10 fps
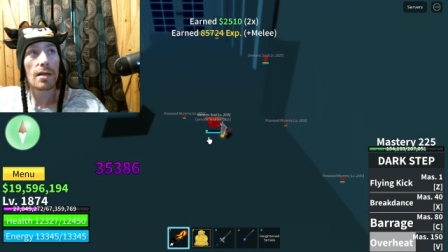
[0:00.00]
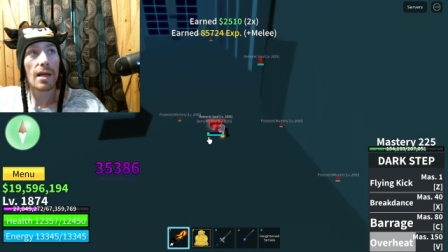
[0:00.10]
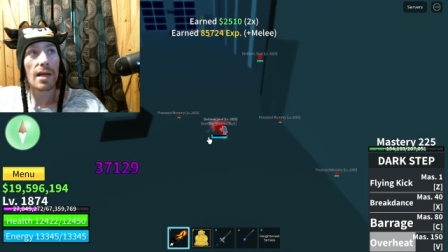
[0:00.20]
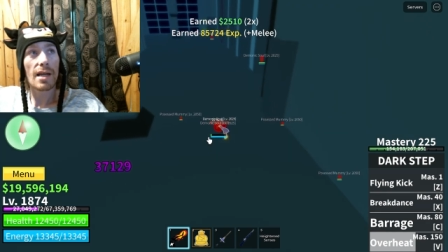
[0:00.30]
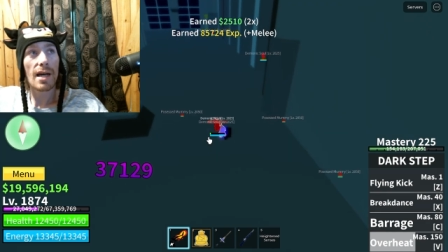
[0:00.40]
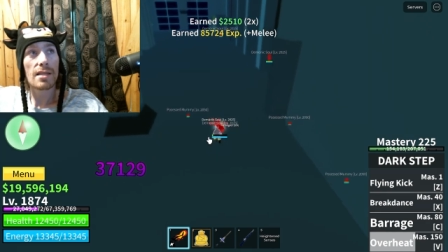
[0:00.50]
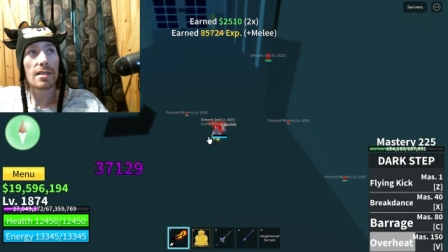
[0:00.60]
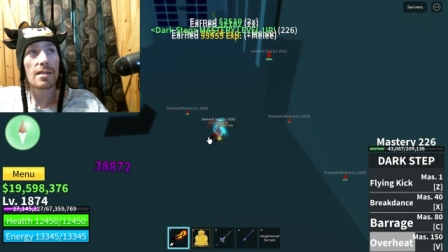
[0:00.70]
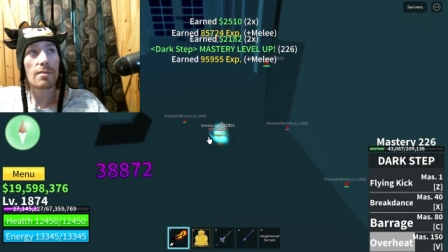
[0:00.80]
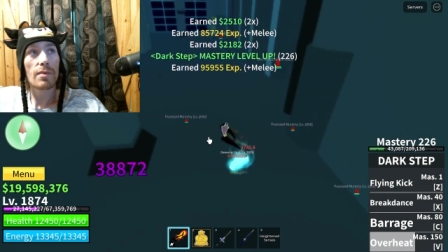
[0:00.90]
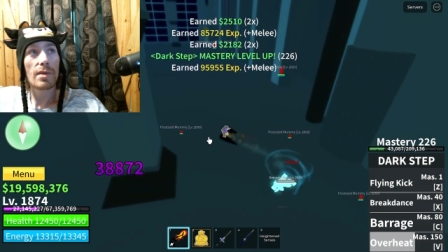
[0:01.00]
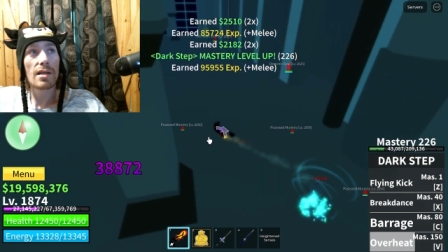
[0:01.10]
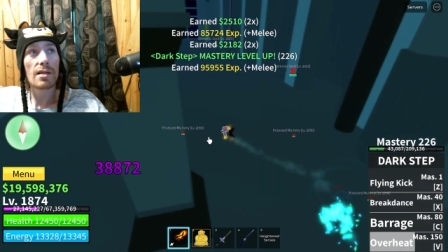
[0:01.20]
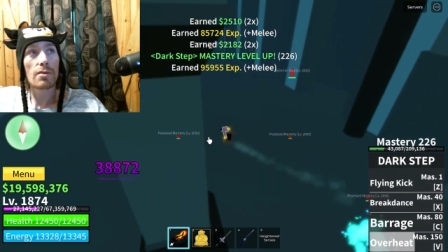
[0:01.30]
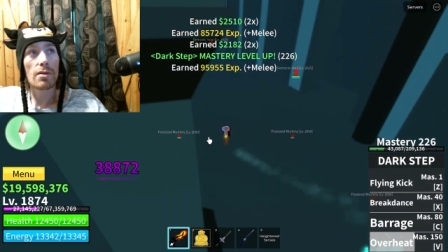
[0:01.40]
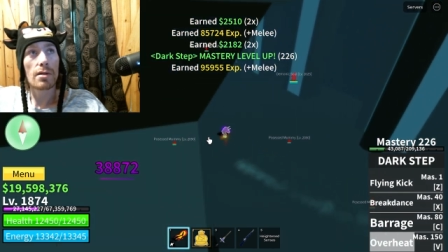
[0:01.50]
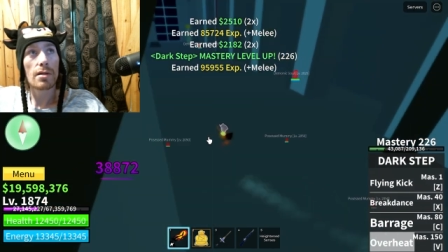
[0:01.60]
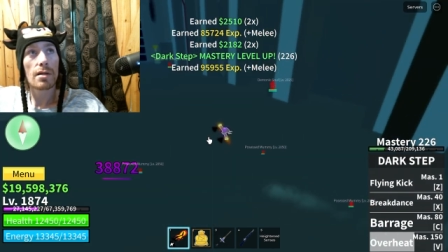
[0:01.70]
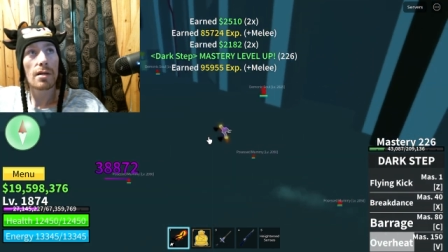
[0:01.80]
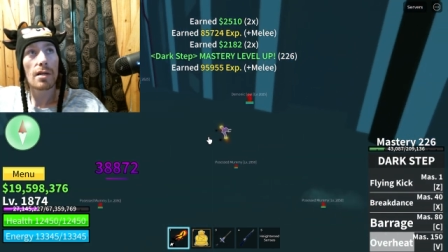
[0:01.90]
And that is the world.
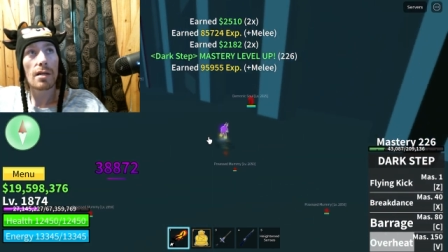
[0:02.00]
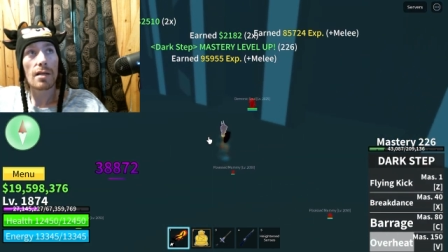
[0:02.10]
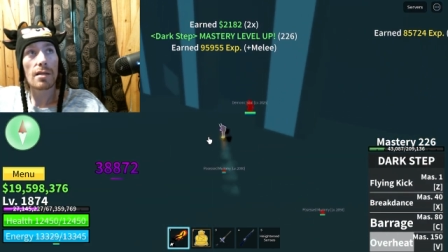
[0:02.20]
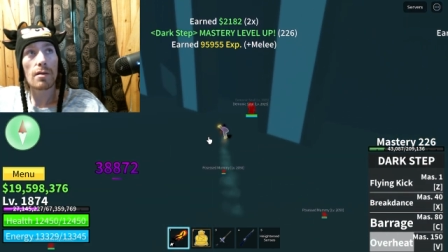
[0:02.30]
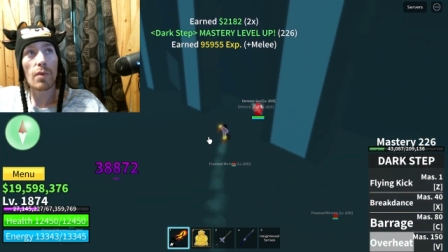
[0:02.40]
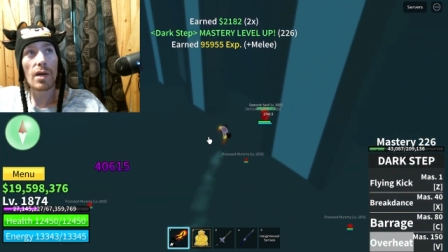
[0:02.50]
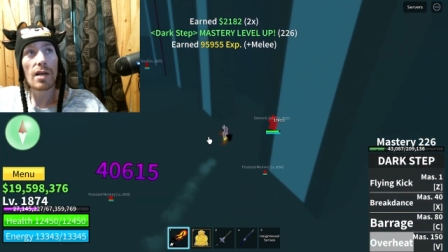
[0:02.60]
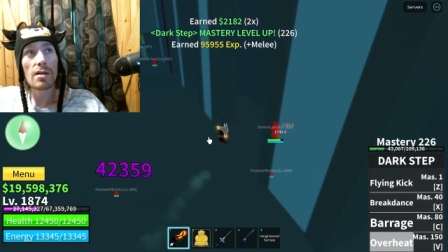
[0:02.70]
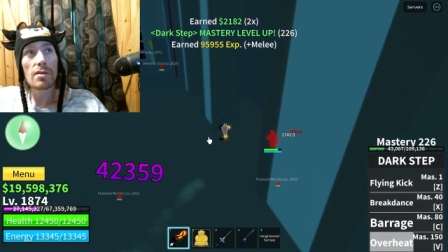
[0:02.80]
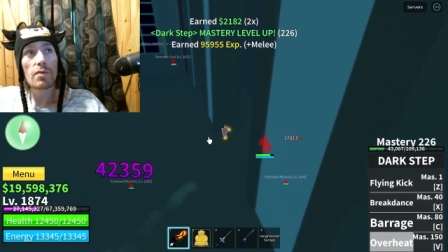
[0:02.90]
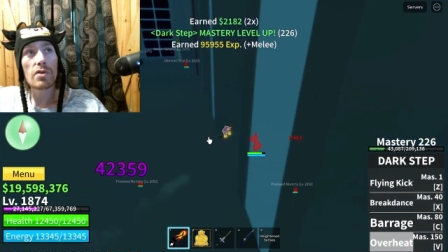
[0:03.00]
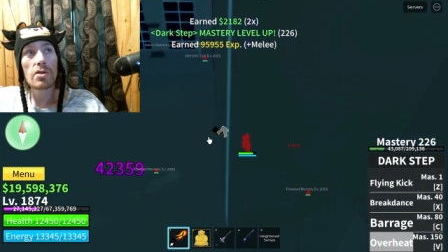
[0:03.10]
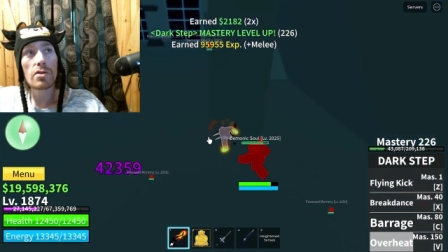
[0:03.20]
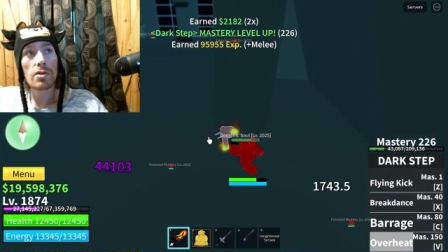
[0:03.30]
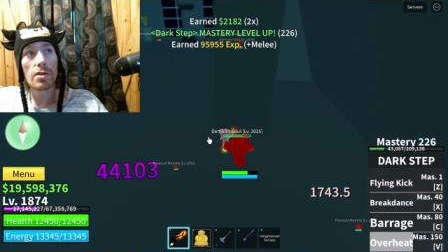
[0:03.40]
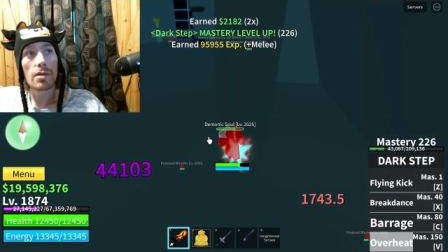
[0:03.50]
That's the wild world.